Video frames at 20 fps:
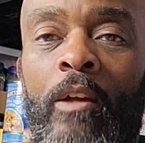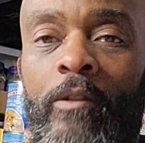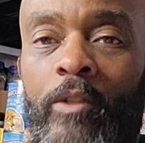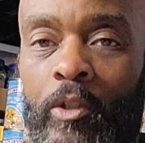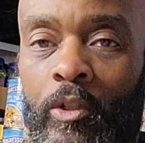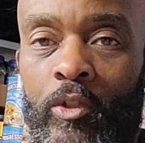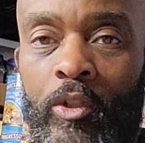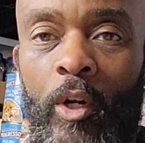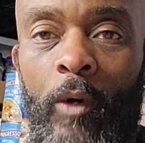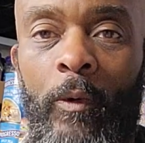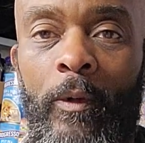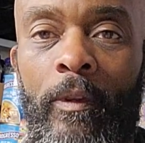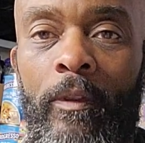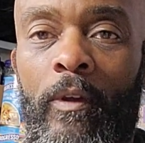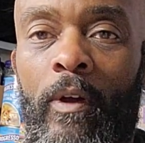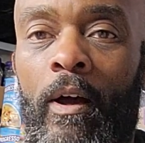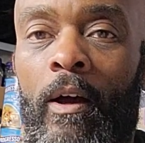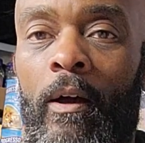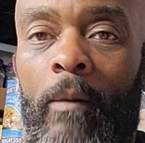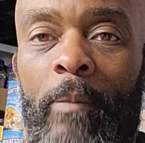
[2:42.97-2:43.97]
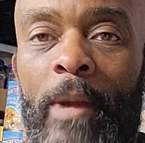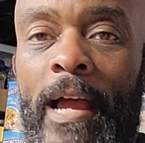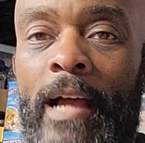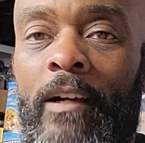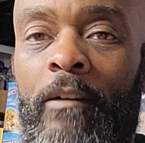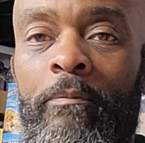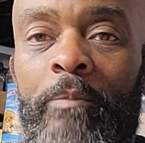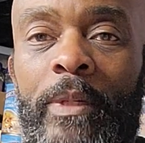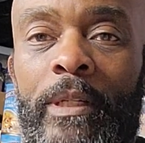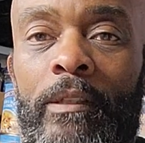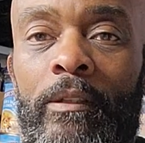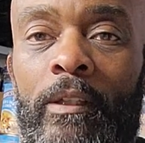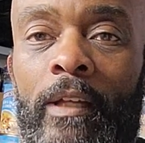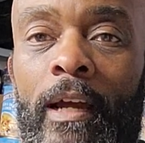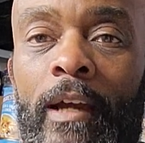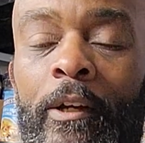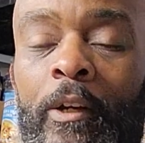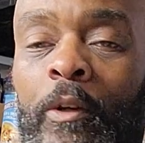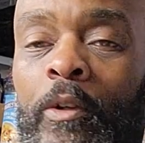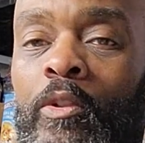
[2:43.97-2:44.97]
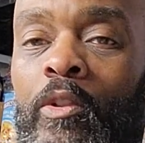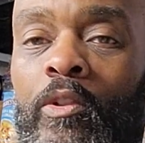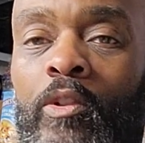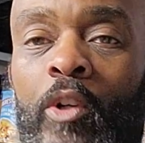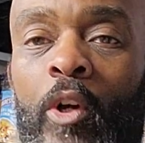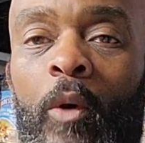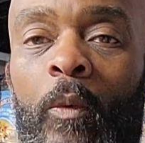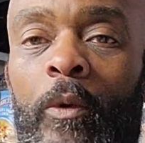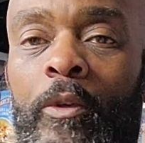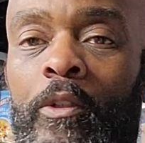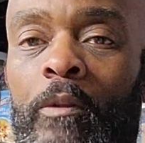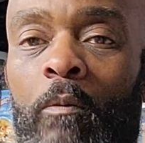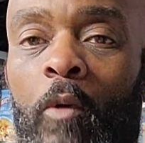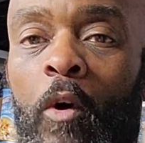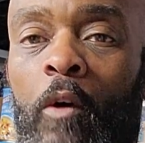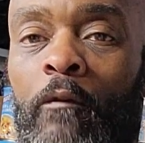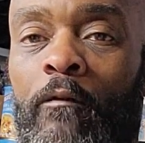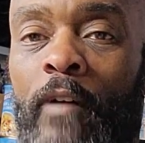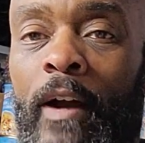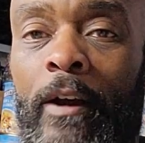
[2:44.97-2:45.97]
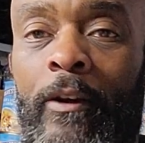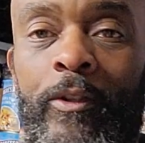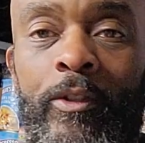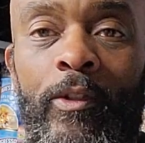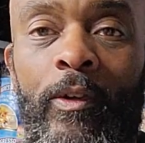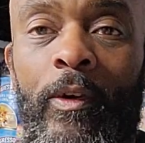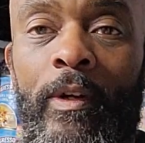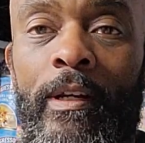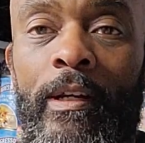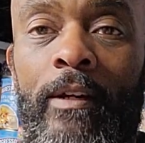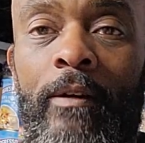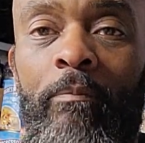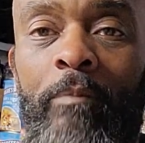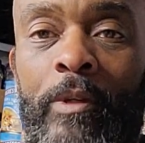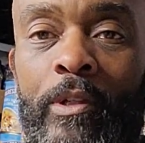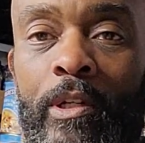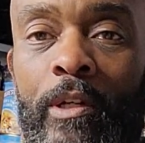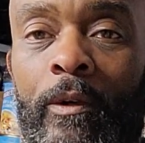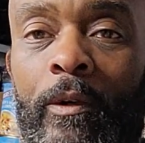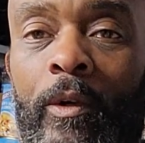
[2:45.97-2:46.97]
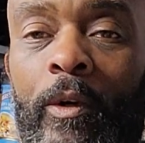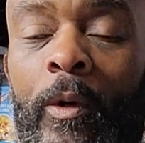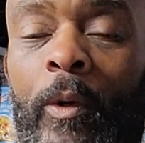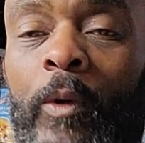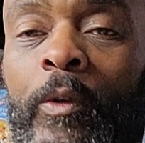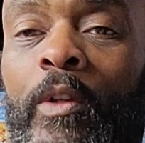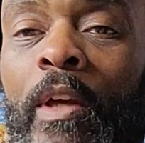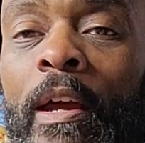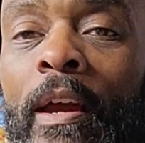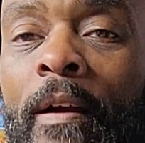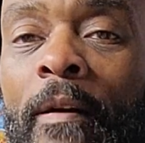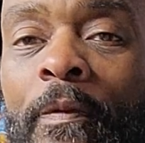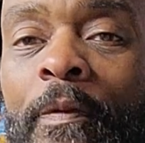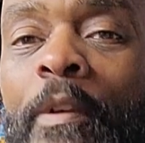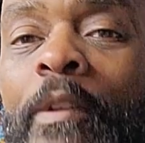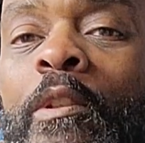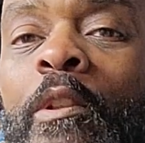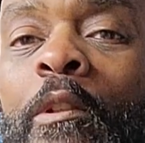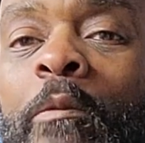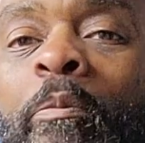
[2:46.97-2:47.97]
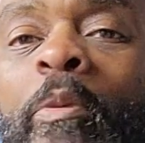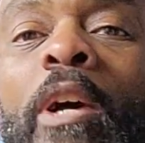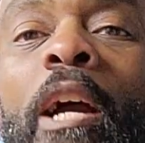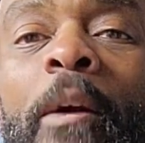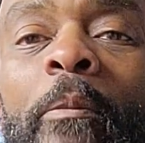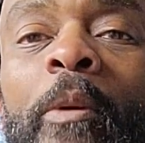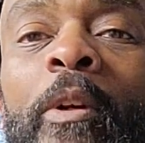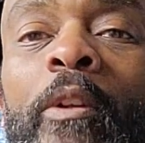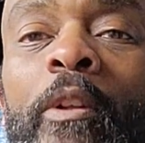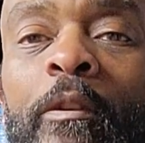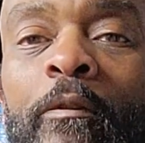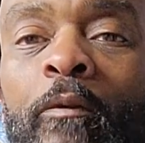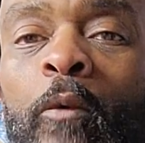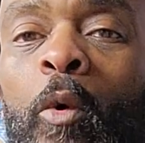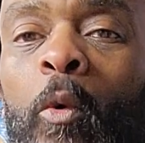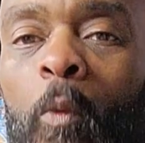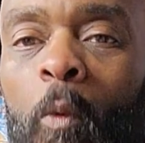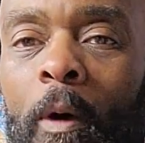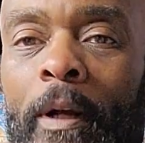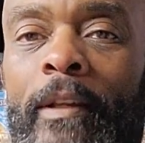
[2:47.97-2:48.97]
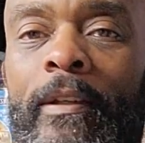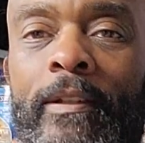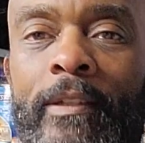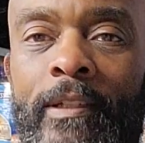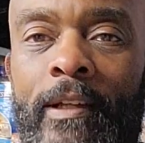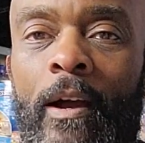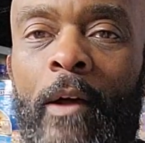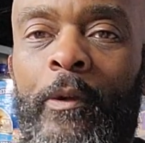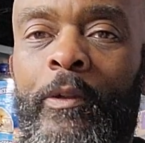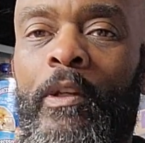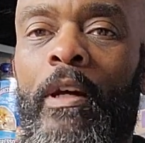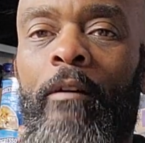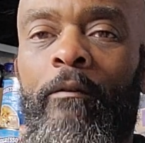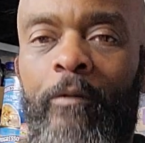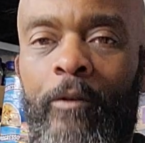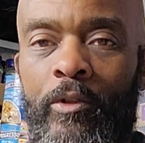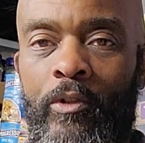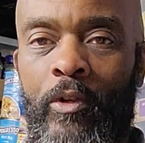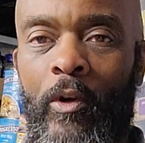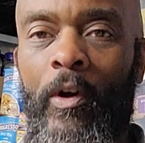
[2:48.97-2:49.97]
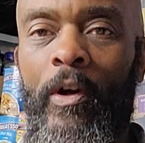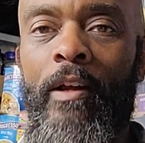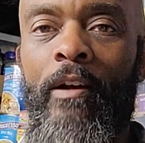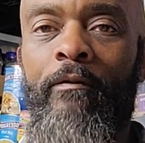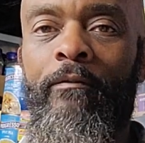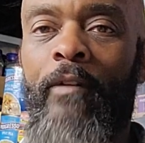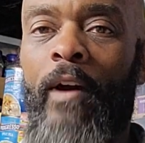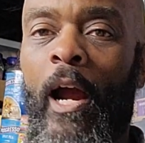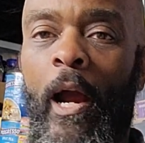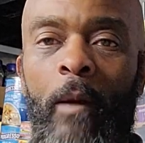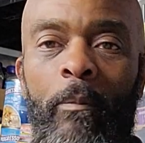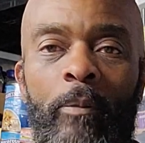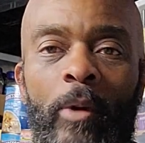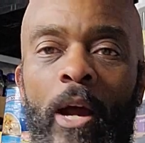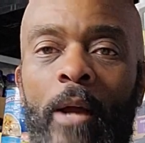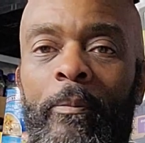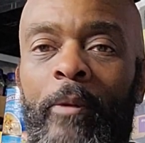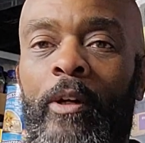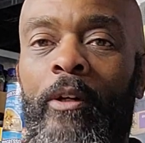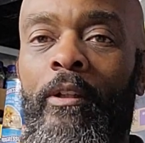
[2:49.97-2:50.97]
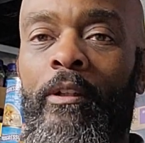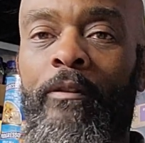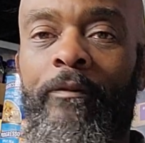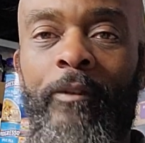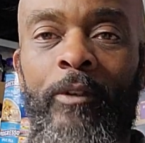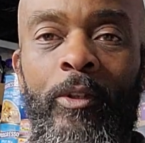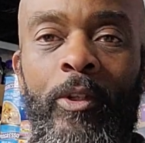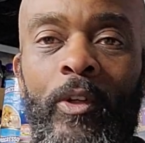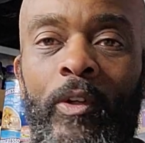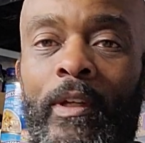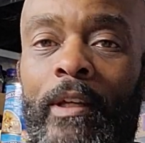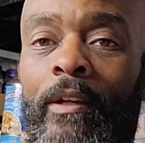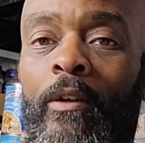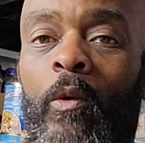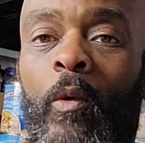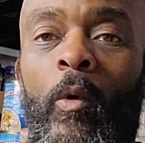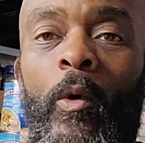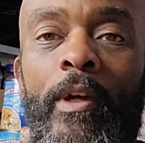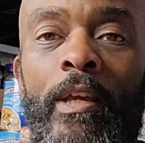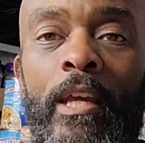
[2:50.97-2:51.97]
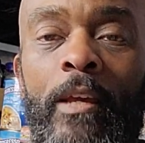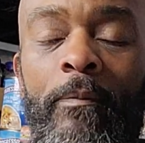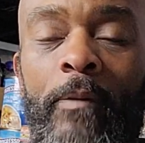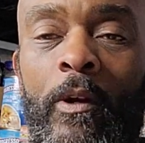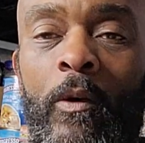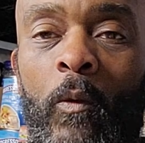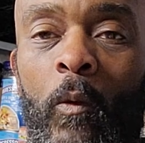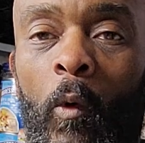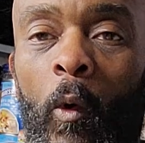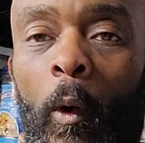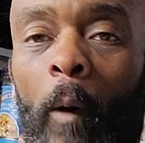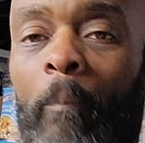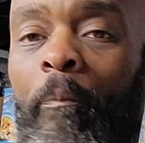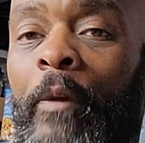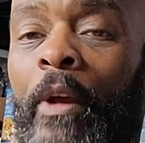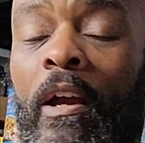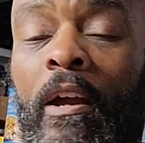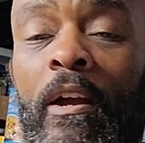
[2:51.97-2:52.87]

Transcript: Just start with a pack of big lighters, start with small fire starting materials. This is primarily for what it sounds like, for starting a fire, primarily for cooking or keeping warm.